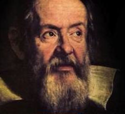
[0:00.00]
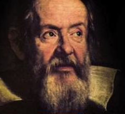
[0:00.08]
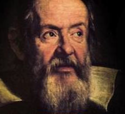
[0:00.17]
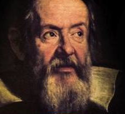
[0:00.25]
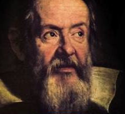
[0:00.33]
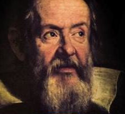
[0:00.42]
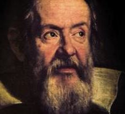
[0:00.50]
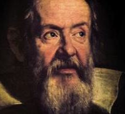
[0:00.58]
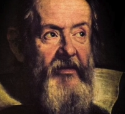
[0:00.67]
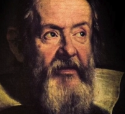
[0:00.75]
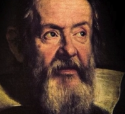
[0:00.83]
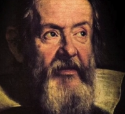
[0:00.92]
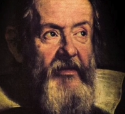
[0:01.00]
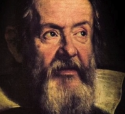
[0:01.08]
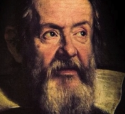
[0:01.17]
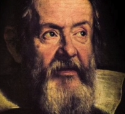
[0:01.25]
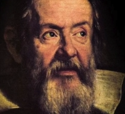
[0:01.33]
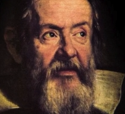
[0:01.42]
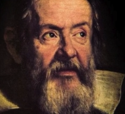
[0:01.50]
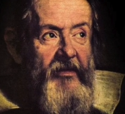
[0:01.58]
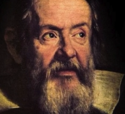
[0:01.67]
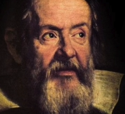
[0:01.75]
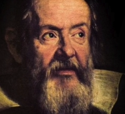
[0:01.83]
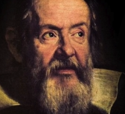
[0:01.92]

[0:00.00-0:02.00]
No one is speaking in this clip.